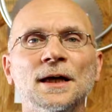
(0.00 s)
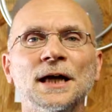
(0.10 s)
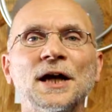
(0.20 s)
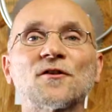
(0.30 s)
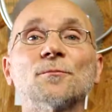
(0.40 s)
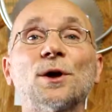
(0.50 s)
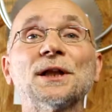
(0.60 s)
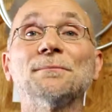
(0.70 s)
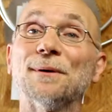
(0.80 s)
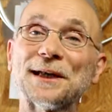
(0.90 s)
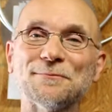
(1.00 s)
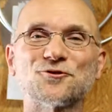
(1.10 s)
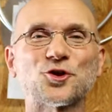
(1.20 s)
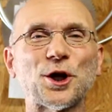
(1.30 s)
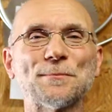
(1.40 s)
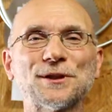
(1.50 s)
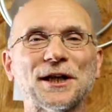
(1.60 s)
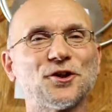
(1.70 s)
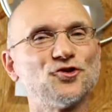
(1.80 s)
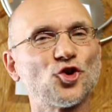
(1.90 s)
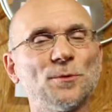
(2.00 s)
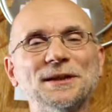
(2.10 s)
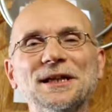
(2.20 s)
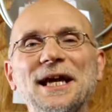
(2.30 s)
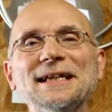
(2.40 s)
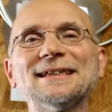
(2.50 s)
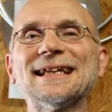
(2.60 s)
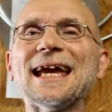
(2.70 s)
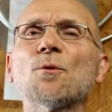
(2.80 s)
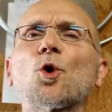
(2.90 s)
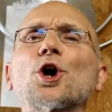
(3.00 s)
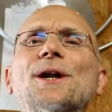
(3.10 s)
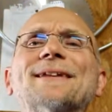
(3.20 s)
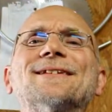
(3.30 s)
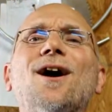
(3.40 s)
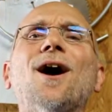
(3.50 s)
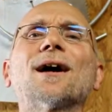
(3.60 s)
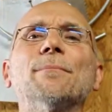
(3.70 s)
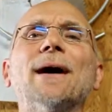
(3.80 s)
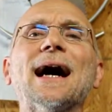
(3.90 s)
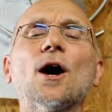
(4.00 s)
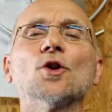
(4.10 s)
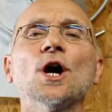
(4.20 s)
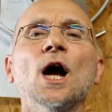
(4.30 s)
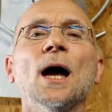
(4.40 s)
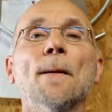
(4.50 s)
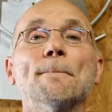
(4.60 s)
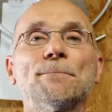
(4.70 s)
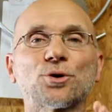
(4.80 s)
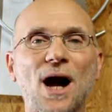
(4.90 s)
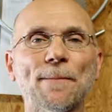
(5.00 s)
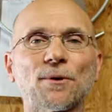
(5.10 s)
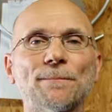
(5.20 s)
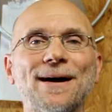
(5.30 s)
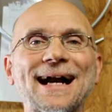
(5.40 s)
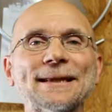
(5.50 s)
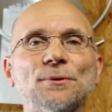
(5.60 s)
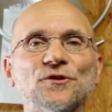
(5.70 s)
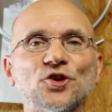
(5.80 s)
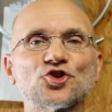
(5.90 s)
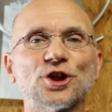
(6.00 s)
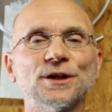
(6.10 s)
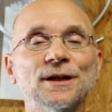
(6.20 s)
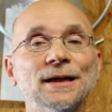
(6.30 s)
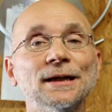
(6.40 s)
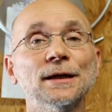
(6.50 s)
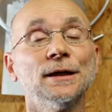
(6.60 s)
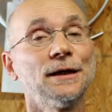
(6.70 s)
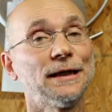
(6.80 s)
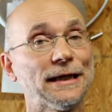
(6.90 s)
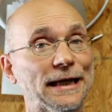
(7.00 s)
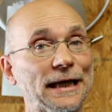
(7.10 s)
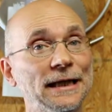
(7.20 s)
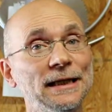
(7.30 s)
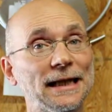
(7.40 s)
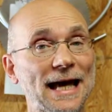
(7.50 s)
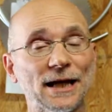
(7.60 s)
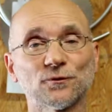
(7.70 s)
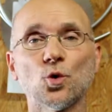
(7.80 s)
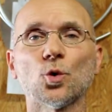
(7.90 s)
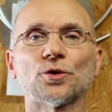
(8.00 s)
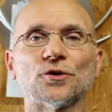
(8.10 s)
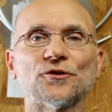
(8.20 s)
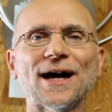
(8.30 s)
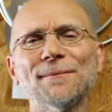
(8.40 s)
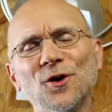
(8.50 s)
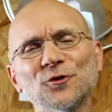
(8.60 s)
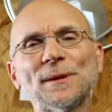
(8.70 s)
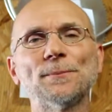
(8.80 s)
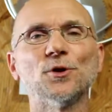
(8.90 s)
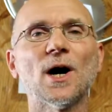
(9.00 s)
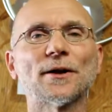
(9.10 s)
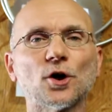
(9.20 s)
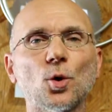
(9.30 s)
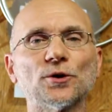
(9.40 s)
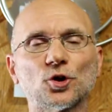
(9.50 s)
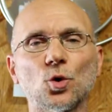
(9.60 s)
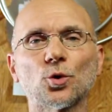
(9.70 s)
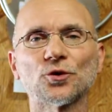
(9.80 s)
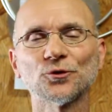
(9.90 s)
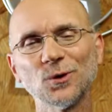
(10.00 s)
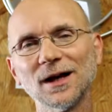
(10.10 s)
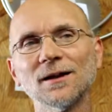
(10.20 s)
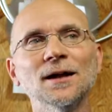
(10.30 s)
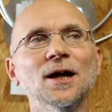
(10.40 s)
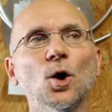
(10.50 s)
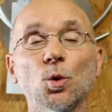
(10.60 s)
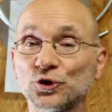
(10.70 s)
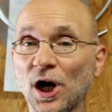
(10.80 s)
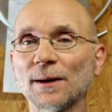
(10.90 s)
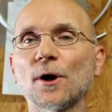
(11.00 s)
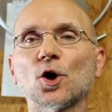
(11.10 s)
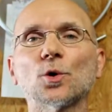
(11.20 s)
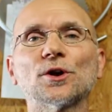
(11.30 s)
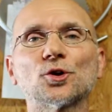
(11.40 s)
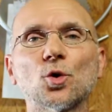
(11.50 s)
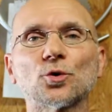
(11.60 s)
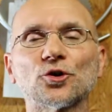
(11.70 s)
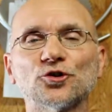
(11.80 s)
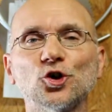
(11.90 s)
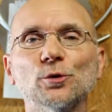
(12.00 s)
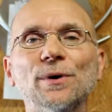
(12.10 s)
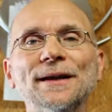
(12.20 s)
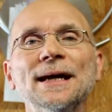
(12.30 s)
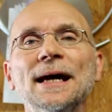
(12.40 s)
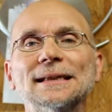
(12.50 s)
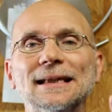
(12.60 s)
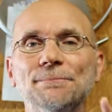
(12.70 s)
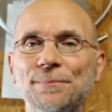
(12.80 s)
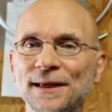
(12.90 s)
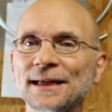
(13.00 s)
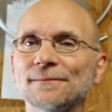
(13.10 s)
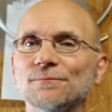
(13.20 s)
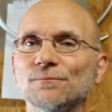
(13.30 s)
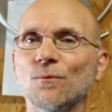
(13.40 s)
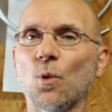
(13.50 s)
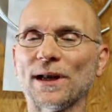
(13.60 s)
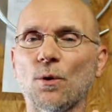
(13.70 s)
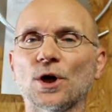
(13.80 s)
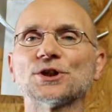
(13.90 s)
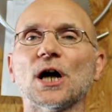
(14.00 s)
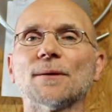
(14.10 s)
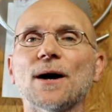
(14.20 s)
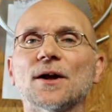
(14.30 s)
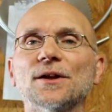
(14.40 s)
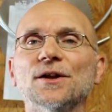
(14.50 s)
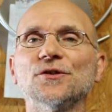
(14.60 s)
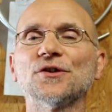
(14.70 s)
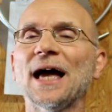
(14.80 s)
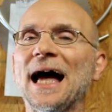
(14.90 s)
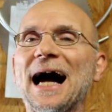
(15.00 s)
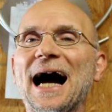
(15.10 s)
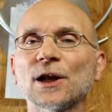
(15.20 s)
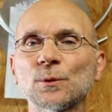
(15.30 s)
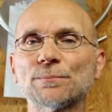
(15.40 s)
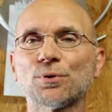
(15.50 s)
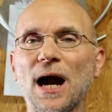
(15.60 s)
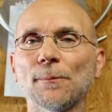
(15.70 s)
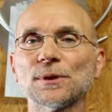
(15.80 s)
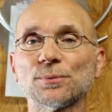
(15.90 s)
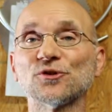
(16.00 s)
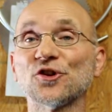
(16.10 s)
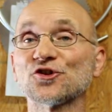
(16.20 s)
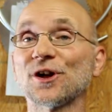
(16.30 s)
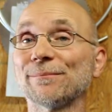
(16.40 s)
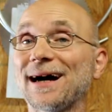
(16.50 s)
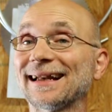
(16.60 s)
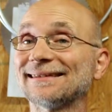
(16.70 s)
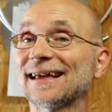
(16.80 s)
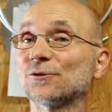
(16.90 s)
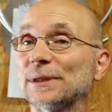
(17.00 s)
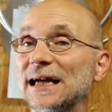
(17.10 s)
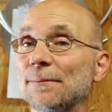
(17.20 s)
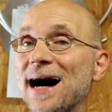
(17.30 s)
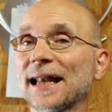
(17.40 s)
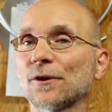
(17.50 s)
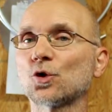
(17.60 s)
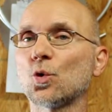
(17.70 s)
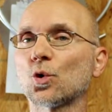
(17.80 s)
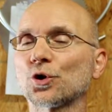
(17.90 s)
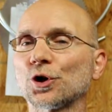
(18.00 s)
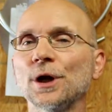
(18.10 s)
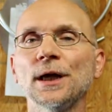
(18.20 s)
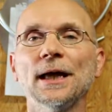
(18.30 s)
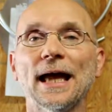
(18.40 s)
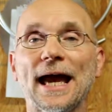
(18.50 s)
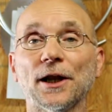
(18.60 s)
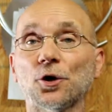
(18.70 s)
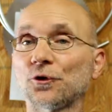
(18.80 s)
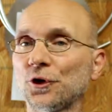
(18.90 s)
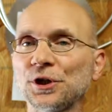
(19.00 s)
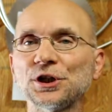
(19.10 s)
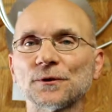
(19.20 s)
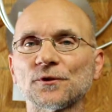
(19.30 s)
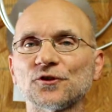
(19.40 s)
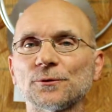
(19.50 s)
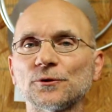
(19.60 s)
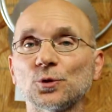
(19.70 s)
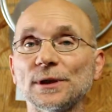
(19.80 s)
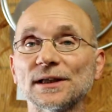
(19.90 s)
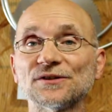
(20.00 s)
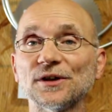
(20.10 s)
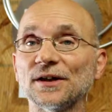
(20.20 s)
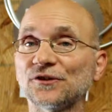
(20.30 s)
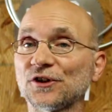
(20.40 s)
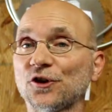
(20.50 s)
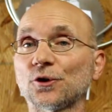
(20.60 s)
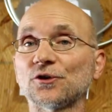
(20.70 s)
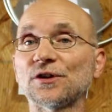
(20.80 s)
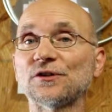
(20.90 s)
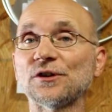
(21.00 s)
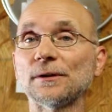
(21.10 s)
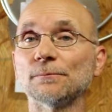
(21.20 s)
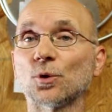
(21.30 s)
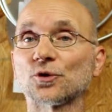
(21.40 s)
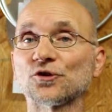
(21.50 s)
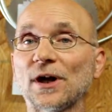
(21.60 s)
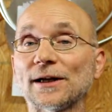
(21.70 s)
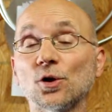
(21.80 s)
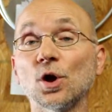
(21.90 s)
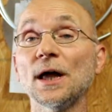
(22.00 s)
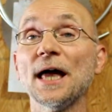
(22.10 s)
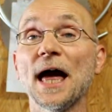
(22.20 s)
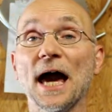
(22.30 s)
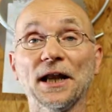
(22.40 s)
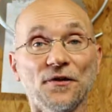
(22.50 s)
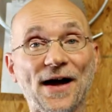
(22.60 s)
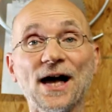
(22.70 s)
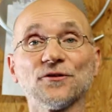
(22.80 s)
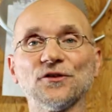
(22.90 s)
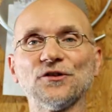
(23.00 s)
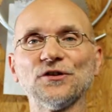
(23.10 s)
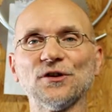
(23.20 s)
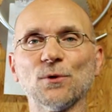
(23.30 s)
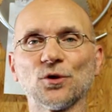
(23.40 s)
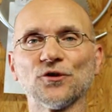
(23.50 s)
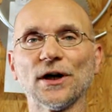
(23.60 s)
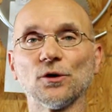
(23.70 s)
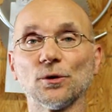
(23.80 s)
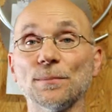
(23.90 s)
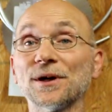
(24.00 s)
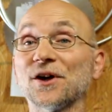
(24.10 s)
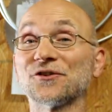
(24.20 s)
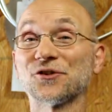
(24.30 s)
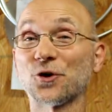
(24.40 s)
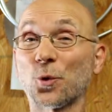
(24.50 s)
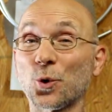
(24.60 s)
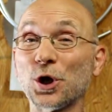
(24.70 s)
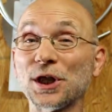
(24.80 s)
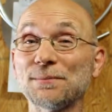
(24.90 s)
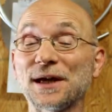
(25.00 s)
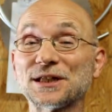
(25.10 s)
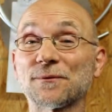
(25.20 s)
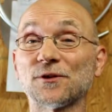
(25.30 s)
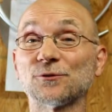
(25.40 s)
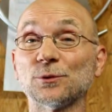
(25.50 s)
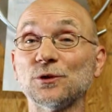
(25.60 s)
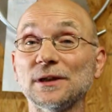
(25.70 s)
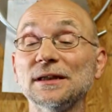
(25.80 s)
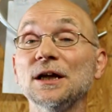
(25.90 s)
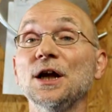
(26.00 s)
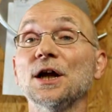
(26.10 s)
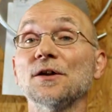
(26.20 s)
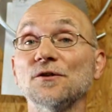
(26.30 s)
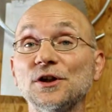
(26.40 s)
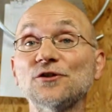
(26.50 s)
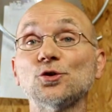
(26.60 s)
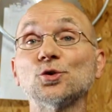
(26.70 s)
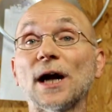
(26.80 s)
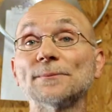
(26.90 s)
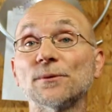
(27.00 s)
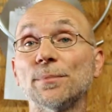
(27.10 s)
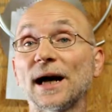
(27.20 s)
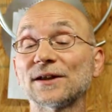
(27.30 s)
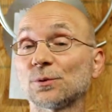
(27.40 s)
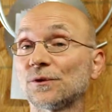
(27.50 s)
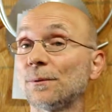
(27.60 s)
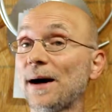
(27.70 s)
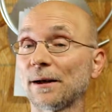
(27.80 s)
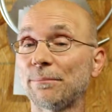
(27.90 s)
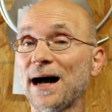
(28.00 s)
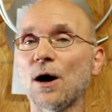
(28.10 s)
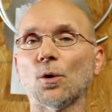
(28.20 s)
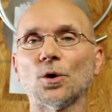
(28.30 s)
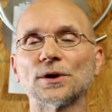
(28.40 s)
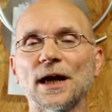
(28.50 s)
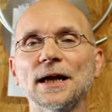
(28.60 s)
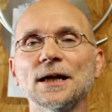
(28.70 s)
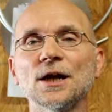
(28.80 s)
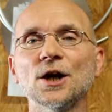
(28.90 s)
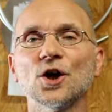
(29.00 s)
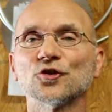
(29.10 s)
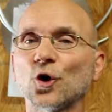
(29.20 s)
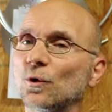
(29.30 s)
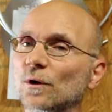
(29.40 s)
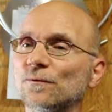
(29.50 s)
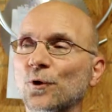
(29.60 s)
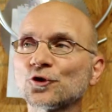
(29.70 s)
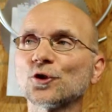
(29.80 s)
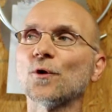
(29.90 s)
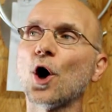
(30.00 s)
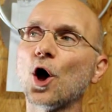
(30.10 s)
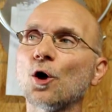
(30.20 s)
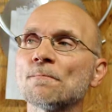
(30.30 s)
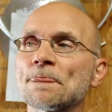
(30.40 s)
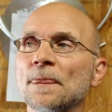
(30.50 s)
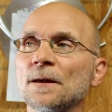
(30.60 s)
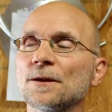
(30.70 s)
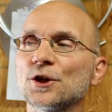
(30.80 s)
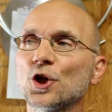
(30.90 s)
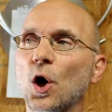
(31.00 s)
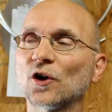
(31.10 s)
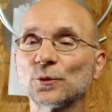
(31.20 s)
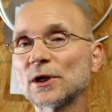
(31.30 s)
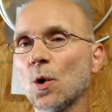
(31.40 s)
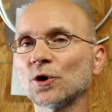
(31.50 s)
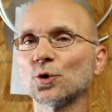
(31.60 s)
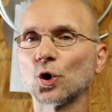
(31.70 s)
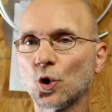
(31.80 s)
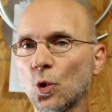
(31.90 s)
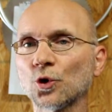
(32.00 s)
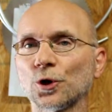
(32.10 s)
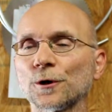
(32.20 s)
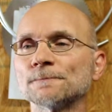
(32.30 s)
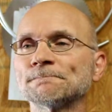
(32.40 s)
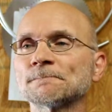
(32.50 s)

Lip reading: Hey everybody, my name is Jerry. I'm glad you could join me today. Today we're going to talk about proper body position in and out of corners. Now most people know how to go into corners. Well, we'll talk about going into corners too, but the big one I want to talk about is how do we properly position our bodies as we come out of the corner, and are there any differences between, let's say, a 600cc motorcycle and a 1000cc motorcycle? Because there's a really big difference between these two types of bikes with the amount of power, okay? So first of all, as we go into a corner,